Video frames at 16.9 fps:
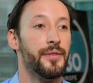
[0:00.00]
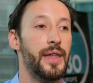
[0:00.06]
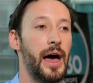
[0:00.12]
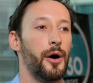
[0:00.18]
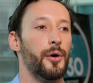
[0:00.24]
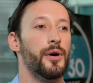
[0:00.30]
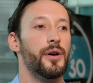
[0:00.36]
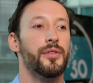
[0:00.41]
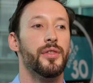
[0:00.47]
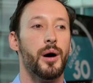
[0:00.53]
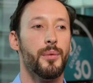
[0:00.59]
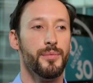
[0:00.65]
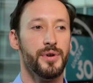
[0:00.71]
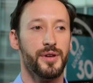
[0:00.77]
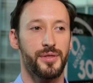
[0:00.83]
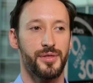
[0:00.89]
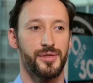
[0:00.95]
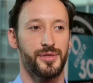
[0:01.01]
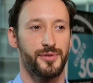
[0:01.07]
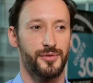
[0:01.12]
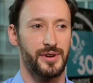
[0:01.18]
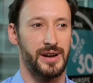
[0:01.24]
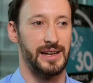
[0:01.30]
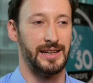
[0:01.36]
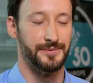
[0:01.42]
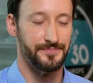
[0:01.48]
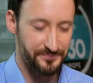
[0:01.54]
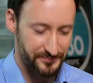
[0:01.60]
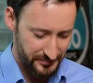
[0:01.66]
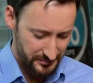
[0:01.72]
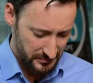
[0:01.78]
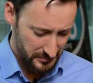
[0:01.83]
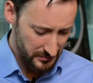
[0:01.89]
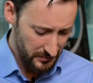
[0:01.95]
Now, number three
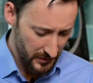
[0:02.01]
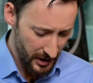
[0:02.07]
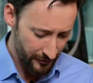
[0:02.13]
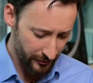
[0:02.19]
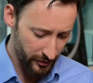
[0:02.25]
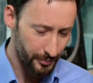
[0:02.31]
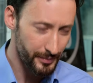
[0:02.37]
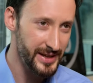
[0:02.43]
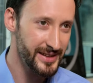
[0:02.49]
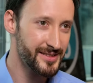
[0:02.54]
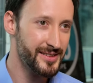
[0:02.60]
from me